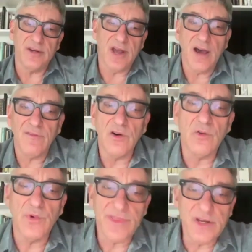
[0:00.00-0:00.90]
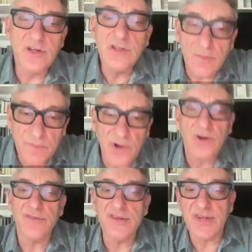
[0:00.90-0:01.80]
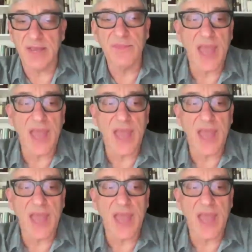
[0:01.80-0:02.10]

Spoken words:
novel with a number of the same